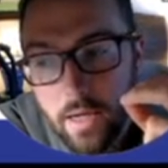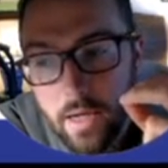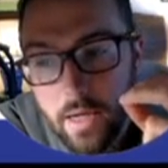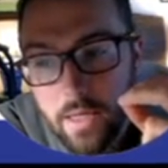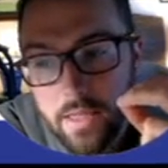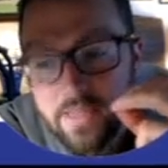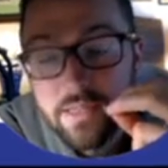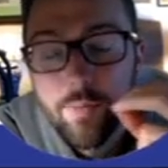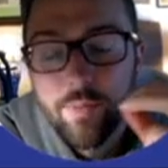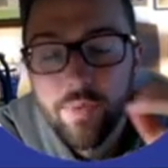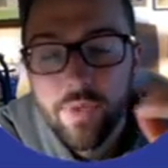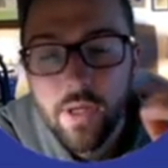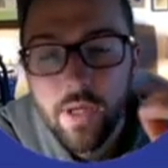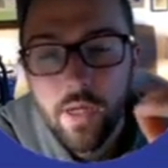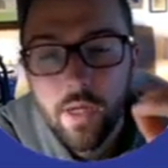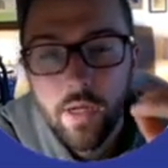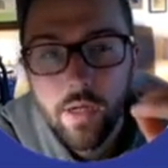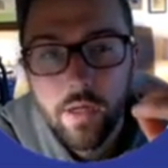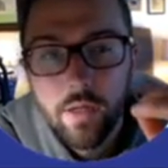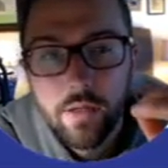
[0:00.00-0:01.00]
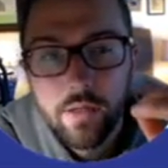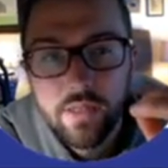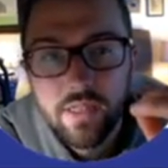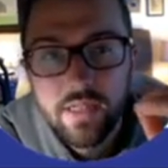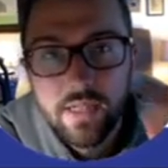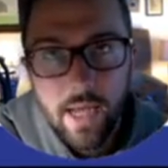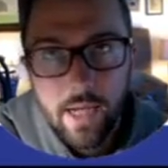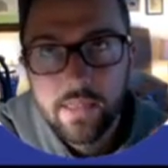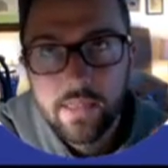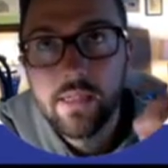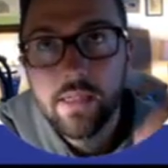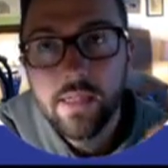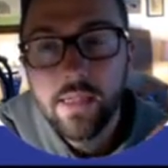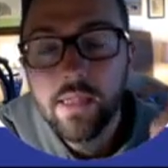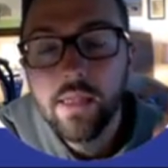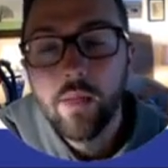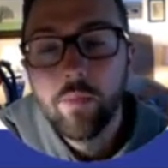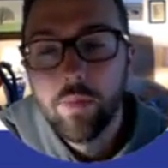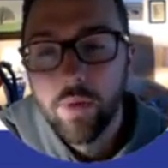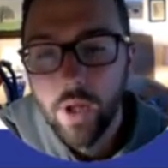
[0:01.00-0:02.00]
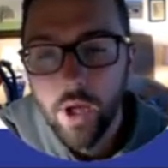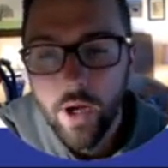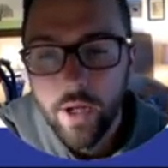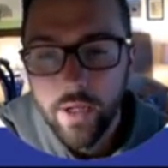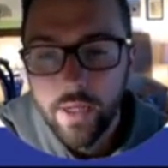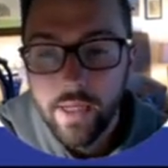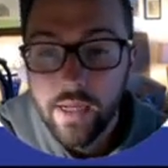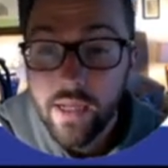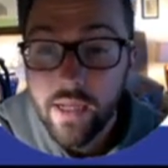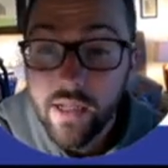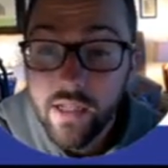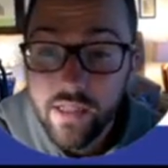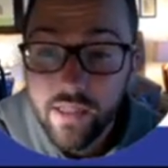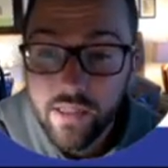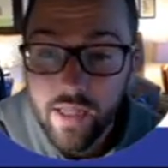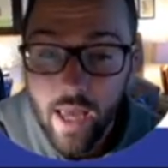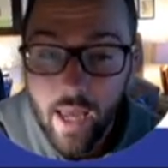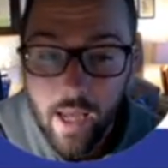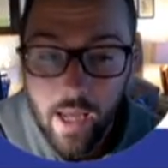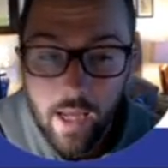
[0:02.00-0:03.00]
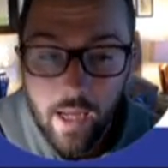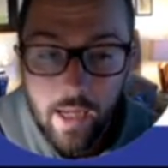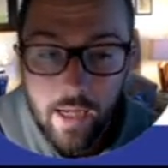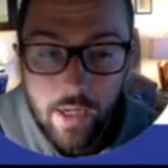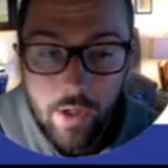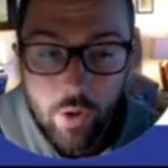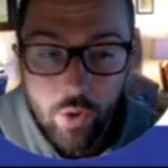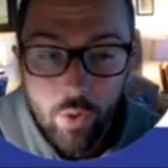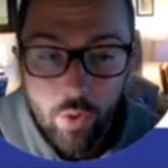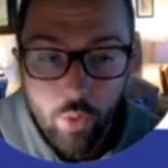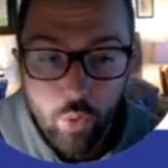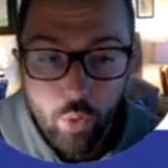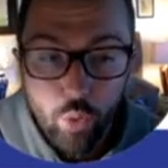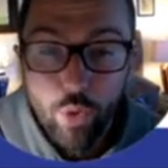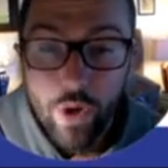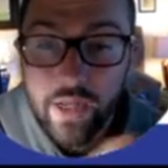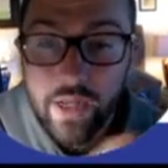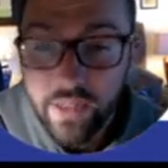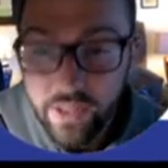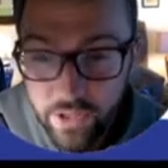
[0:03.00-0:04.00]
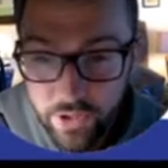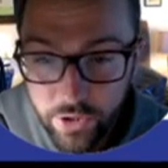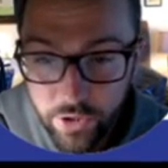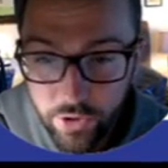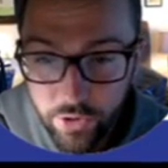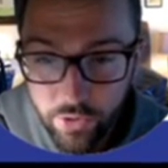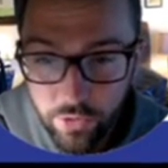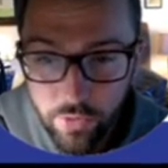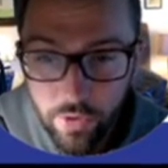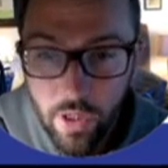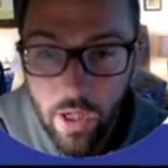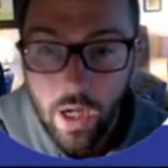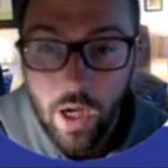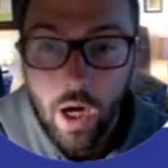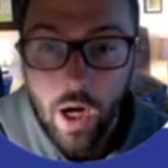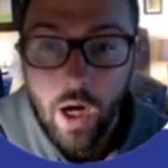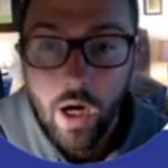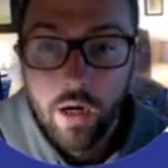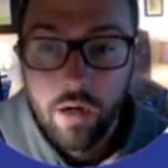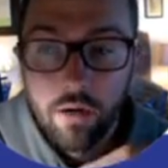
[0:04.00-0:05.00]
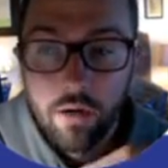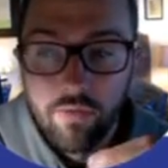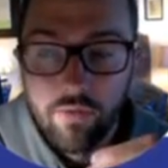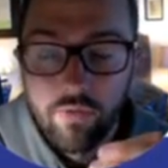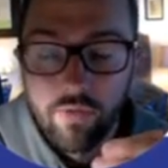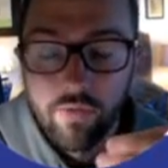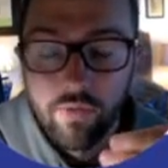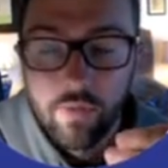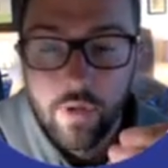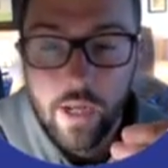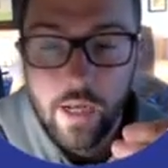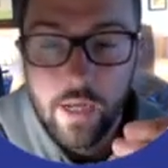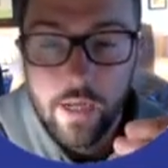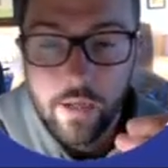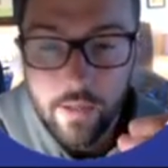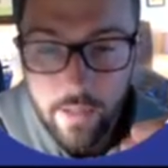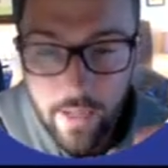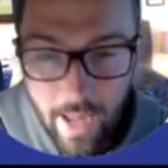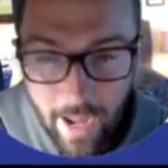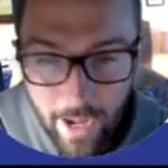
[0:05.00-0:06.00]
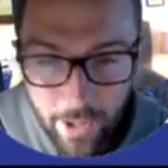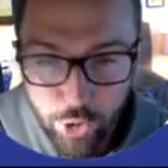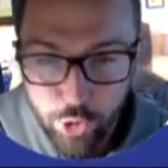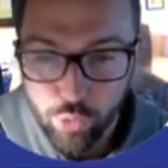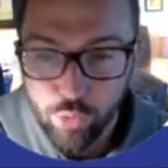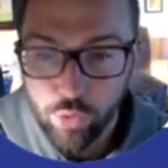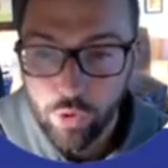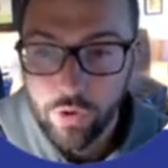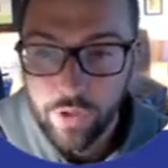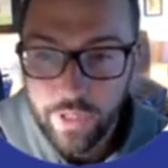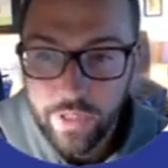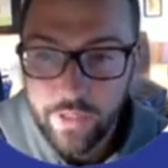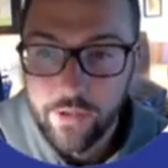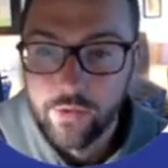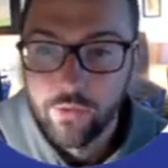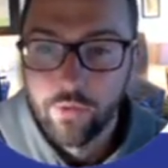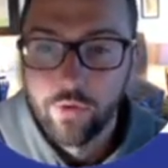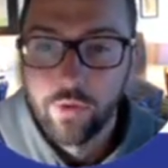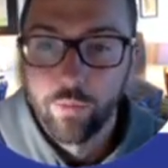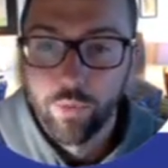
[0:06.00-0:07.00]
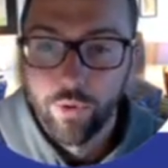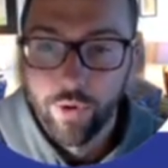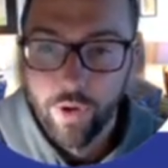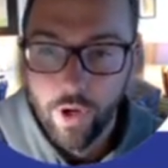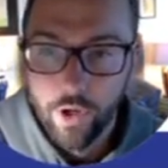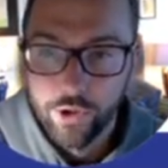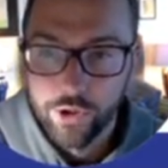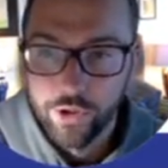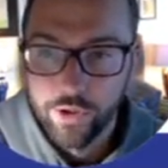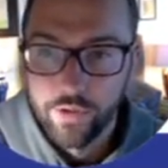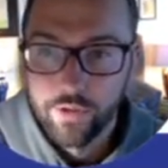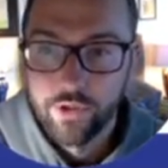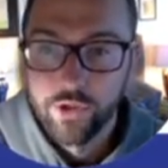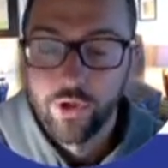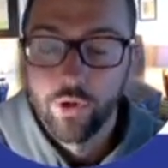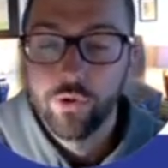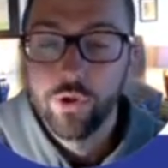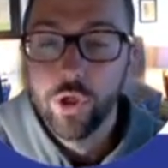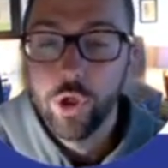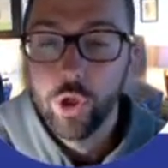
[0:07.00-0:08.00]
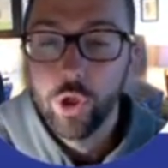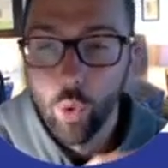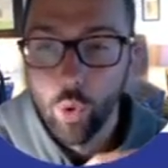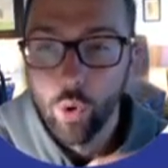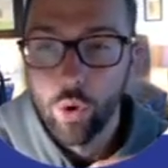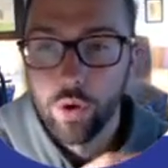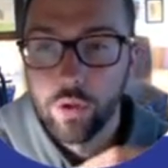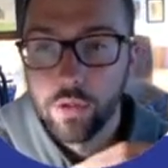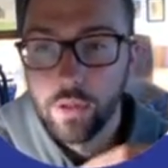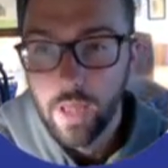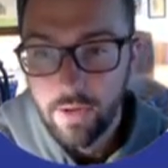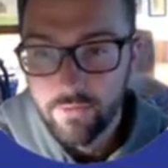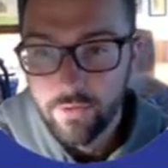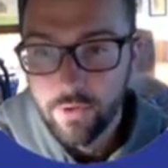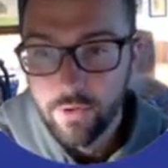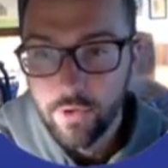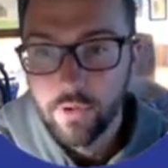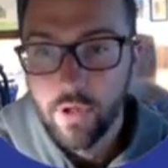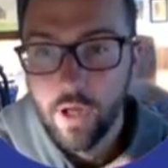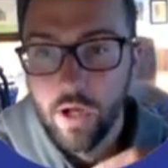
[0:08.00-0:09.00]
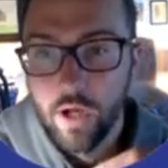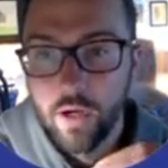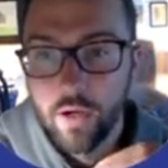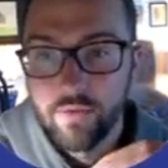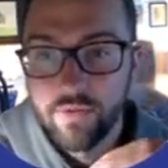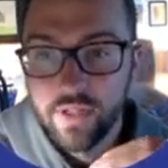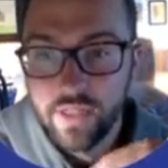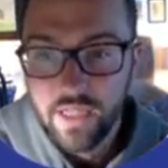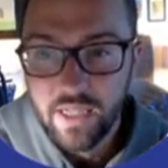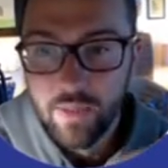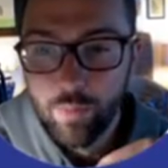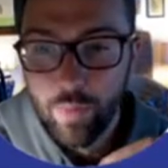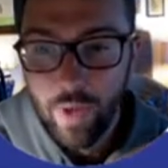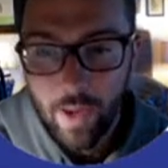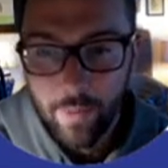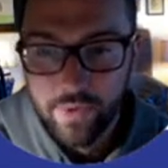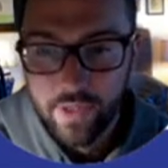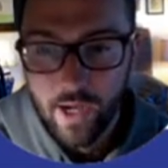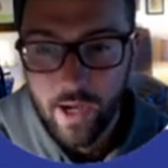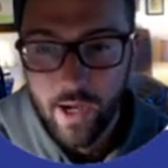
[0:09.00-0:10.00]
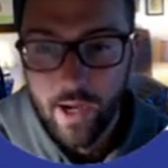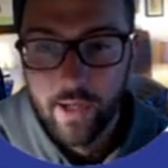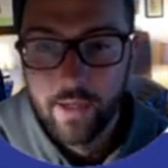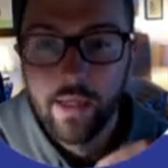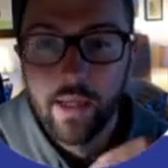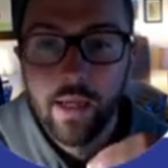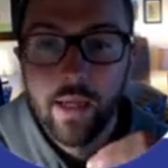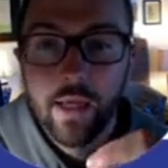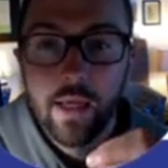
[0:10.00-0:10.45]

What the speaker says: something detected in the blood, and it is a residue of natural insulin production. So your level of C-peptide